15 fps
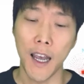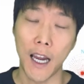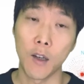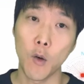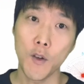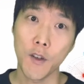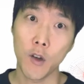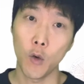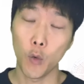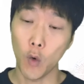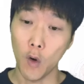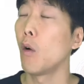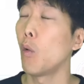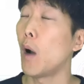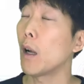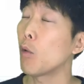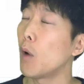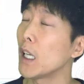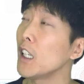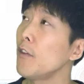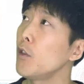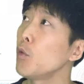And also
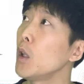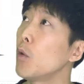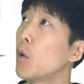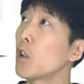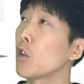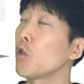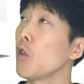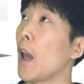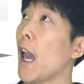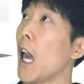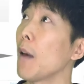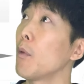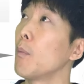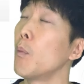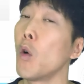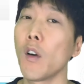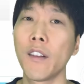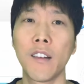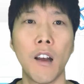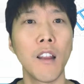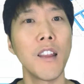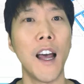what if we wanted to have more
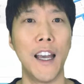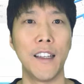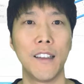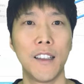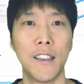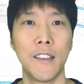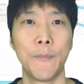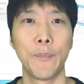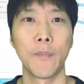sunlight?